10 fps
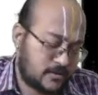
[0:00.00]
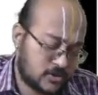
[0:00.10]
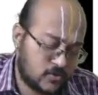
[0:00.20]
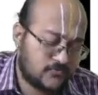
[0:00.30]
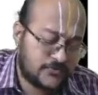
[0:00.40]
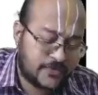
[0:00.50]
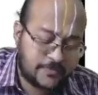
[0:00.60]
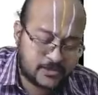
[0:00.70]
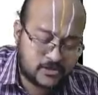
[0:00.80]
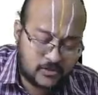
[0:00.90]
So
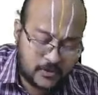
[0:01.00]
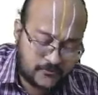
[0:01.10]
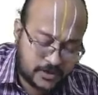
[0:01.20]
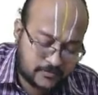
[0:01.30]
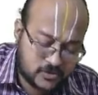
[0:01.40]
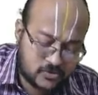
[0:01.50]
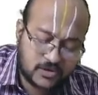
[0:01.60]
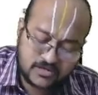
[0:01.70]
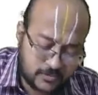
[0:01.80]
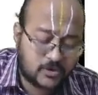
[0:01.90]
50% of the profit comes to,
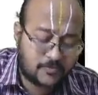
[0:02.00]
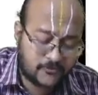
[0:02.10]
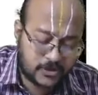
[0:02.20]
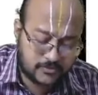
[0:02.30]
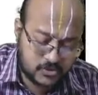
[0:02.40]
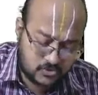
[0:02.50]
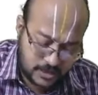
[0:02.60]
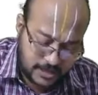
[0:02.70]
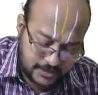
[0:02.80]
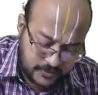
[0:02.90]
distributed profit comes to
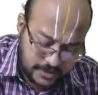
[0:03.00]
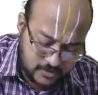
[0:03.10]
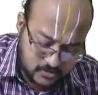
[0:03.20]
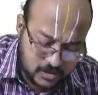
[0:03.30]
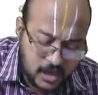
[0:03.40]
3,20,000,